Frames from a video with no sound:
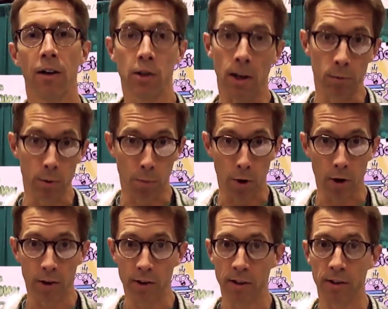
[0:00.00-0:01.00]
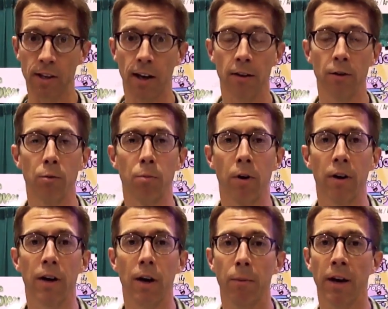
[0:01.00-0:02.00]
James Burks has got a new book
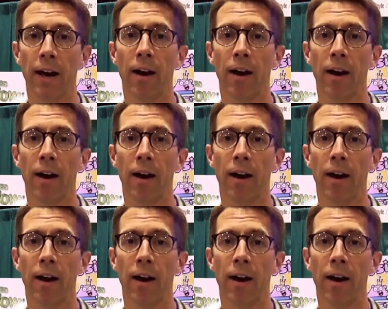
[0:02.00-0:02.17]
coming